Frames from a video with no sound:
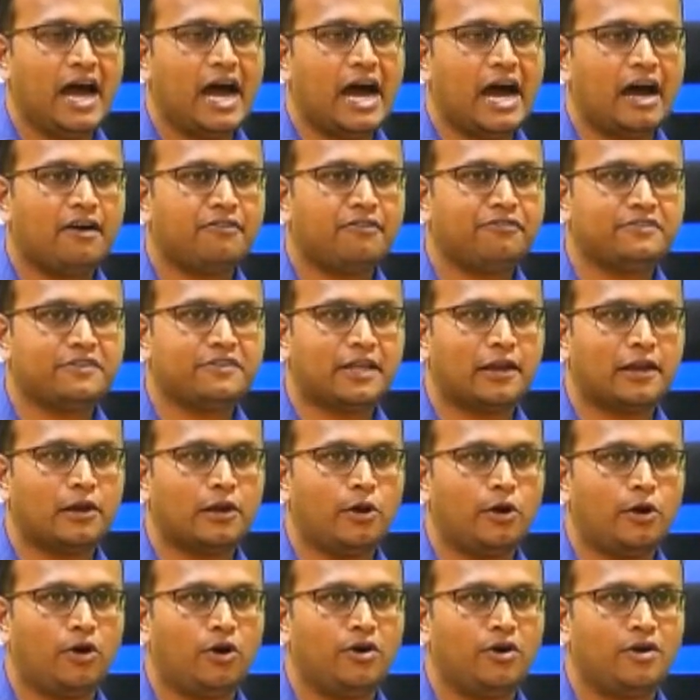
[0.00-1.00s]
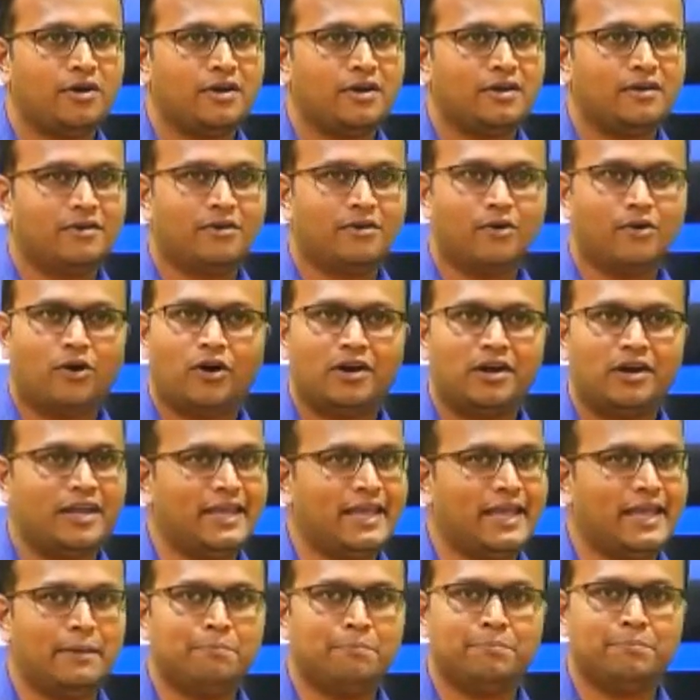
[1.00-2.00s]
After law,
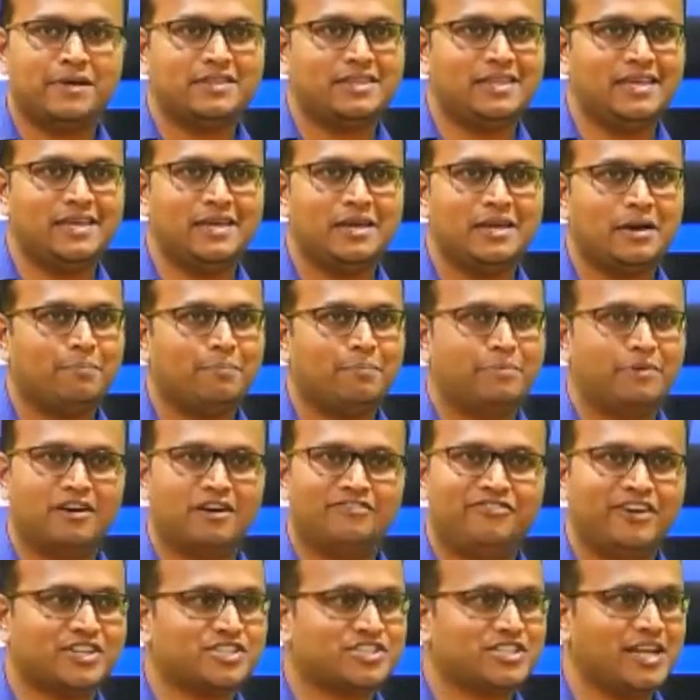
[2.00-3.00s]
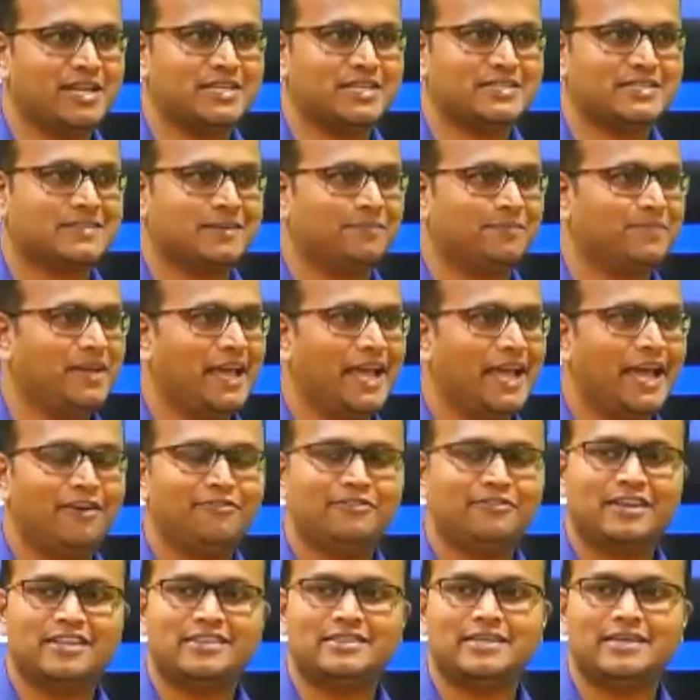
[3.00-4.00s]
only empathy, perfectionism,
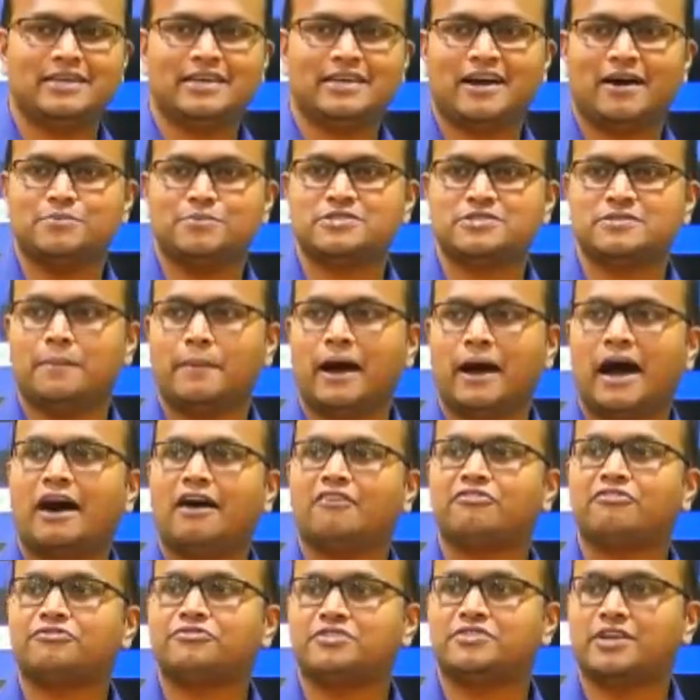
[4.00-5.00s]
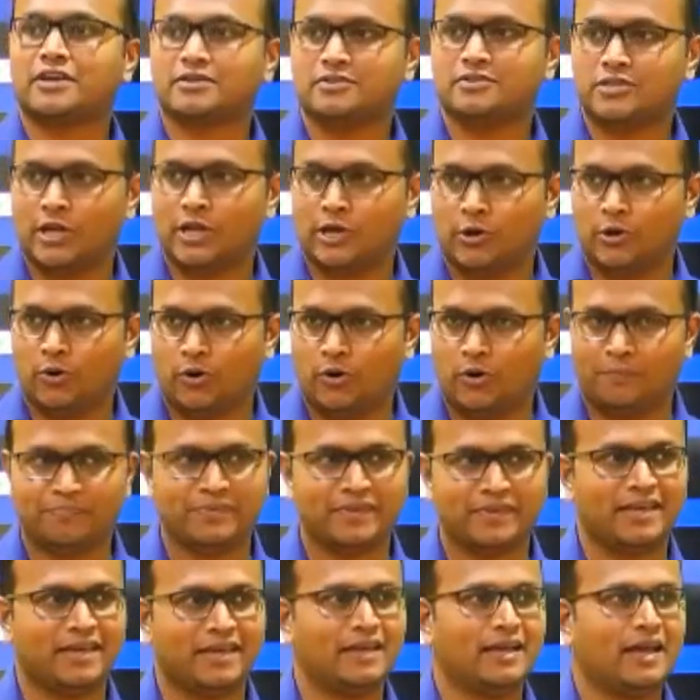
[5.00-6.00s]
everything comes after the law.
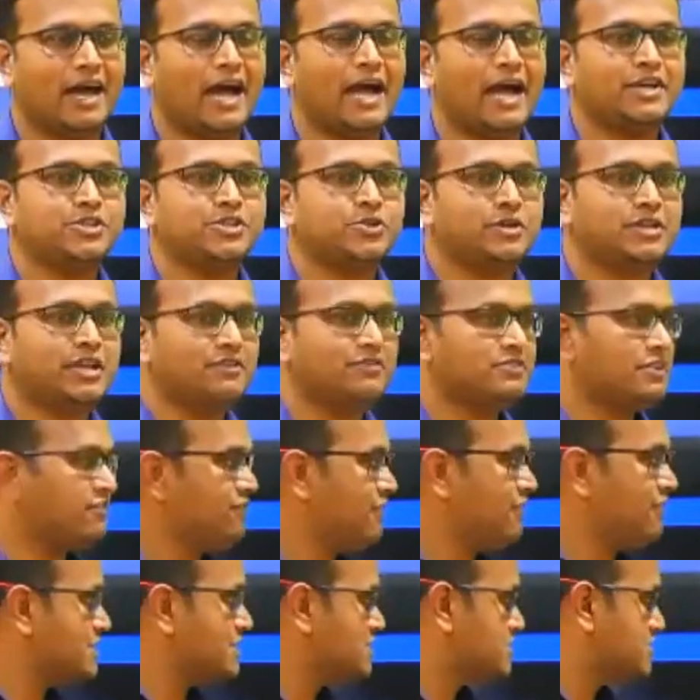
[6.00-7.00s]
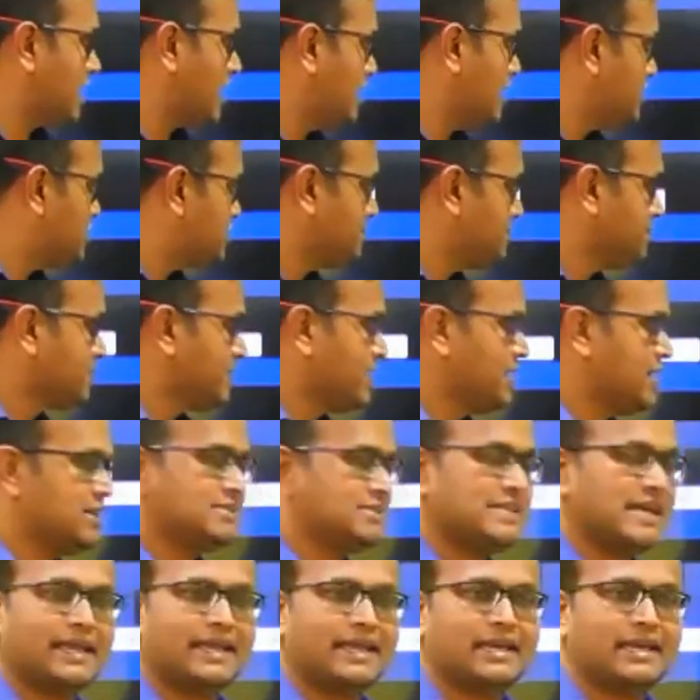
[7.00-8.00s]
I should give the first child.
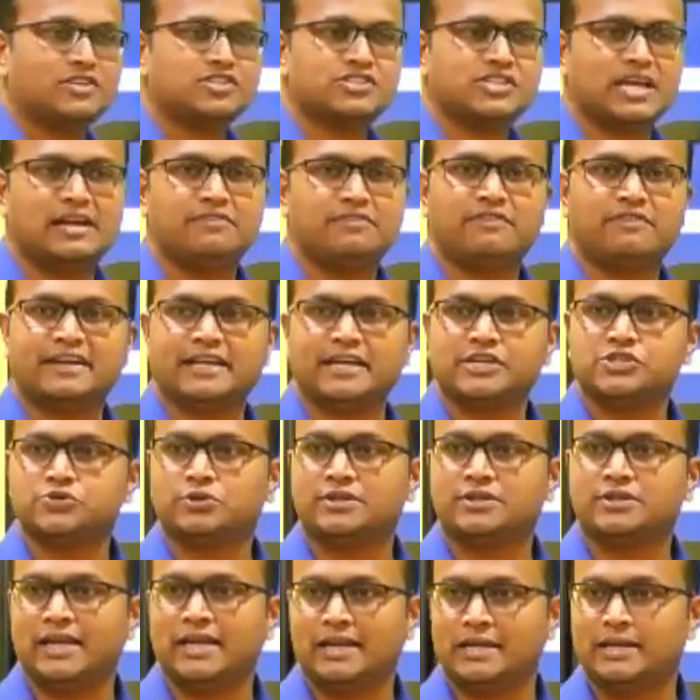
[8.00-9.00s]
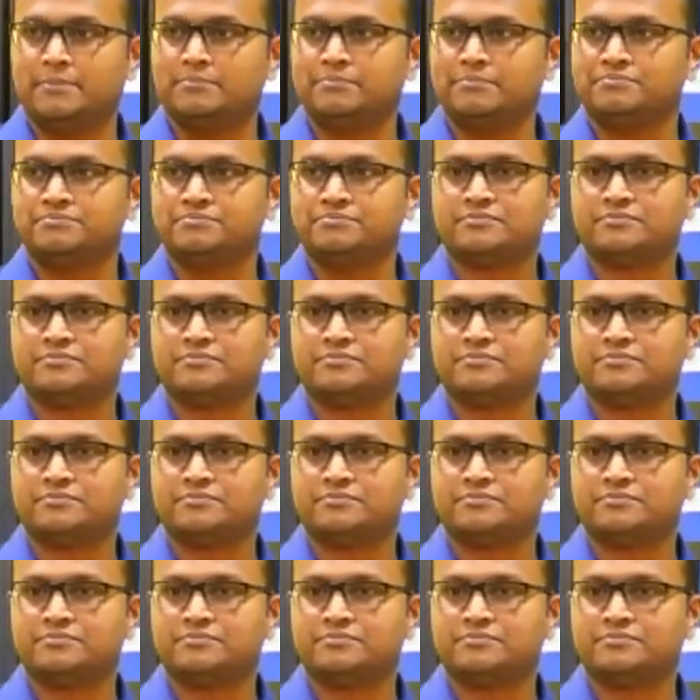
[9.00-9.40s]
Second child, what I should tell him?